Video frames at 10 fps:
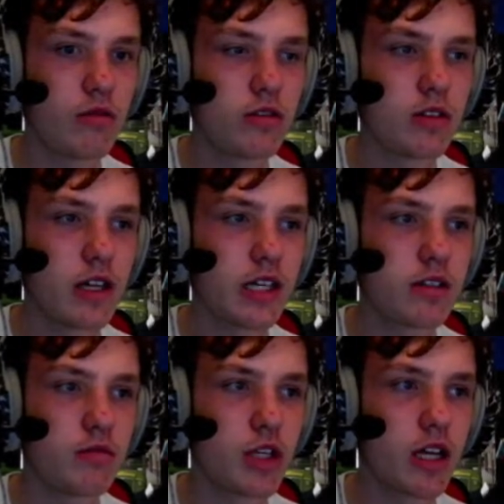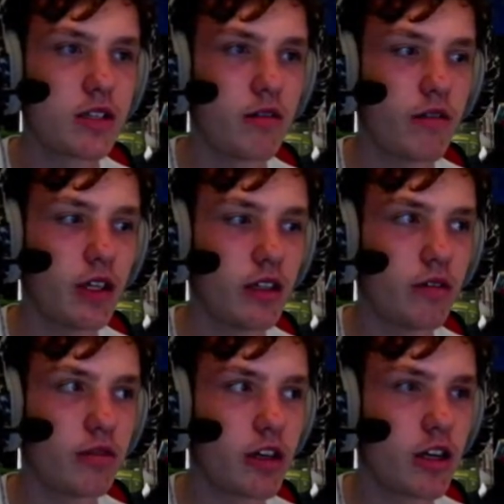What's the next objective? I think
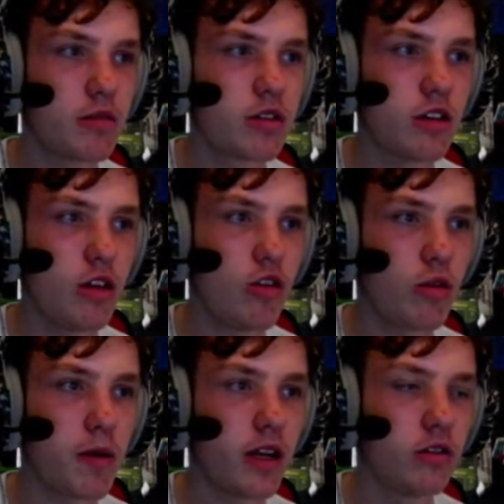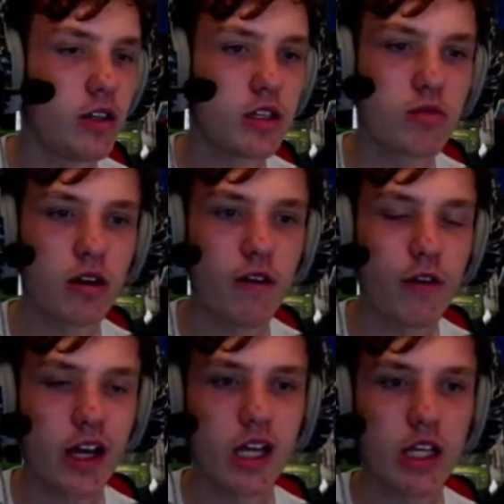we're going up to New York Penn on this one, I
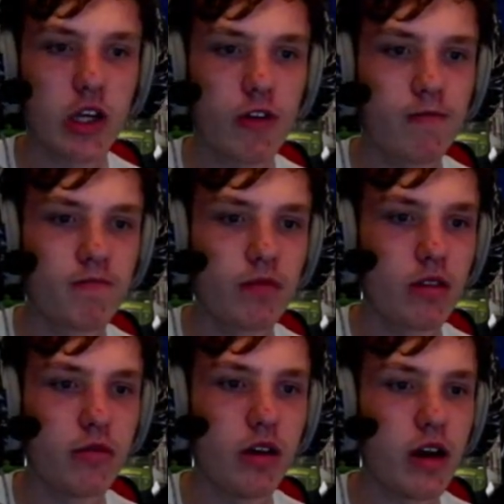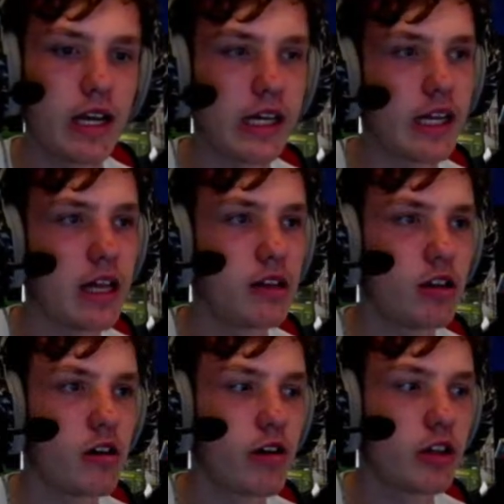think. We are heading in that
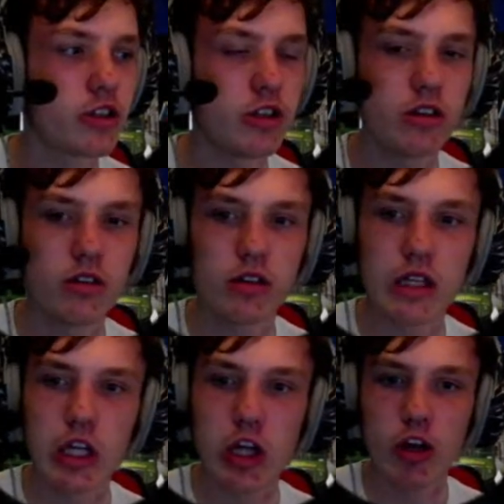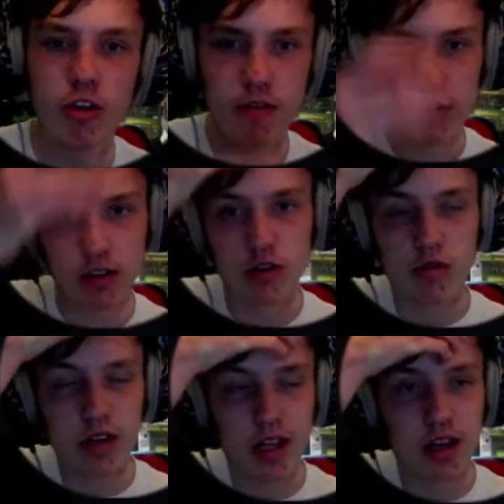direction. There's
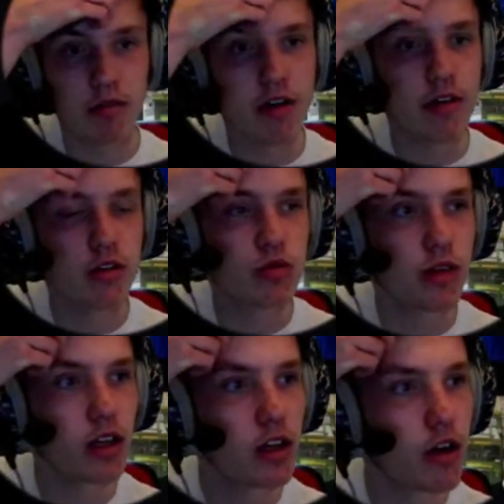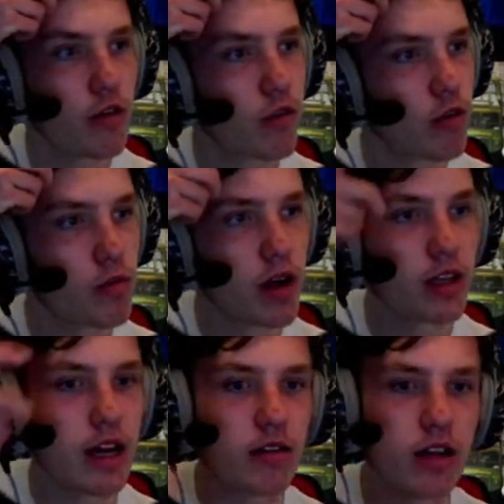not really anywhere else we could go from
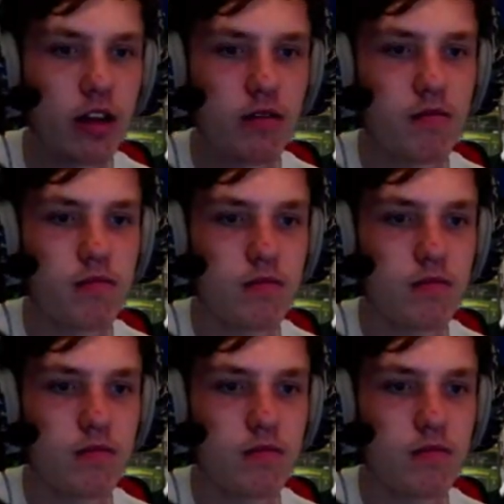down here.